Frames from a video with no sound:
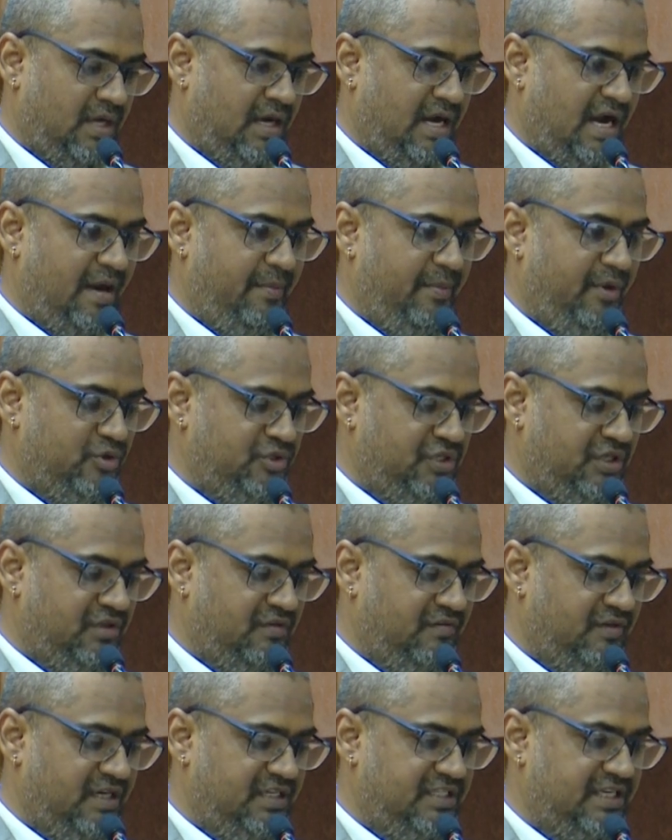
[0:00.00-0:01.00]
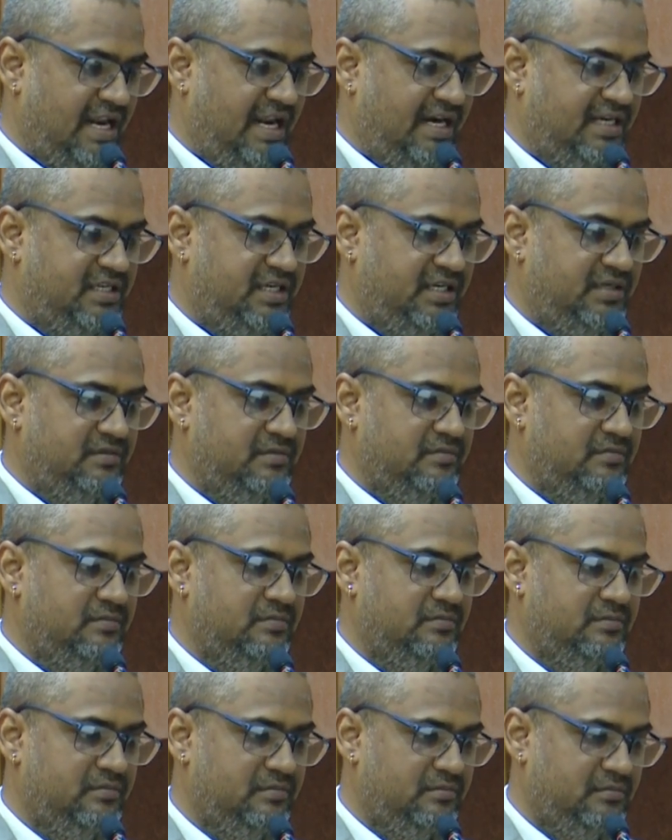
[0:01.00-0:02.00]
I am using the word selected.
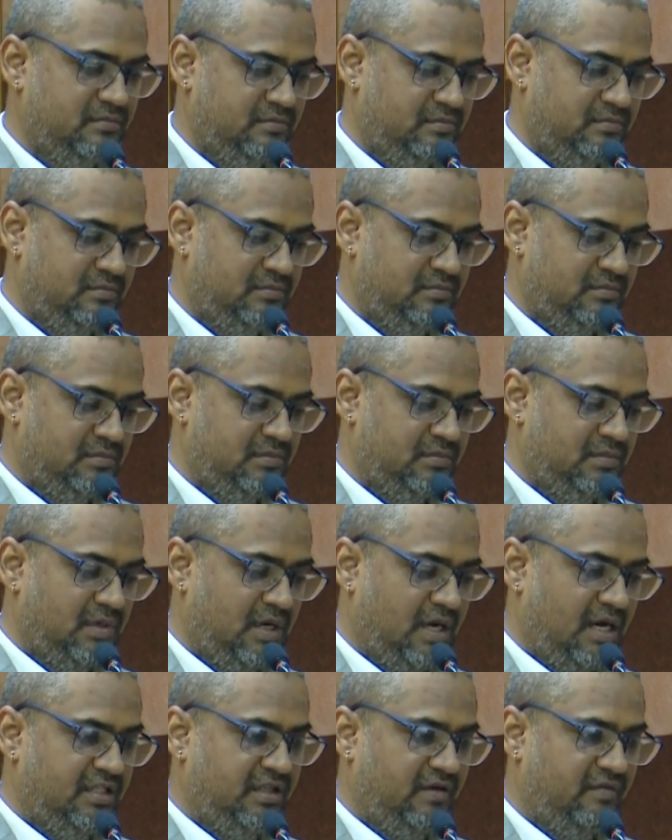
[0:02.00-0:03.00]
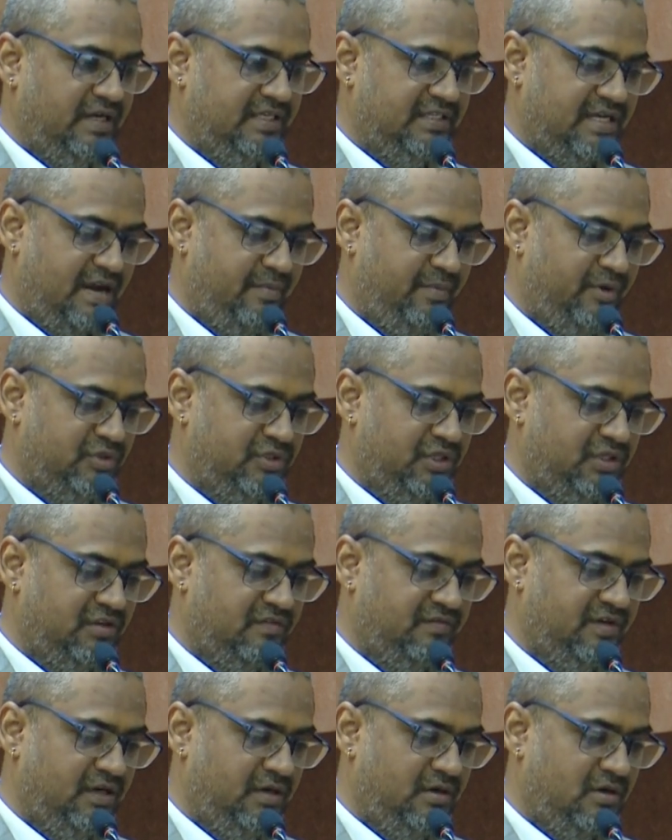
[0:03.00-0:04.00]
Otherwise I am using the
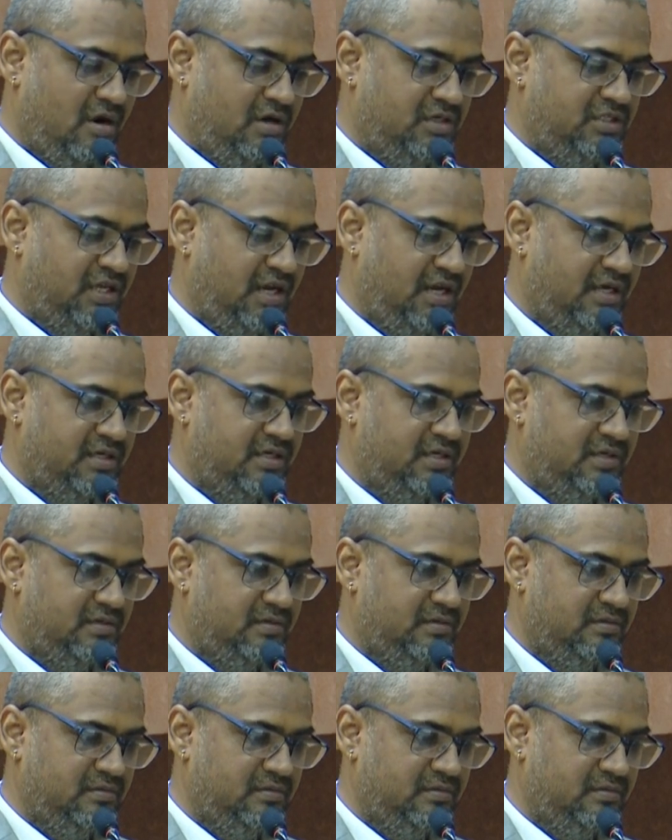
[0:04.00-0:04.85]
word not selected.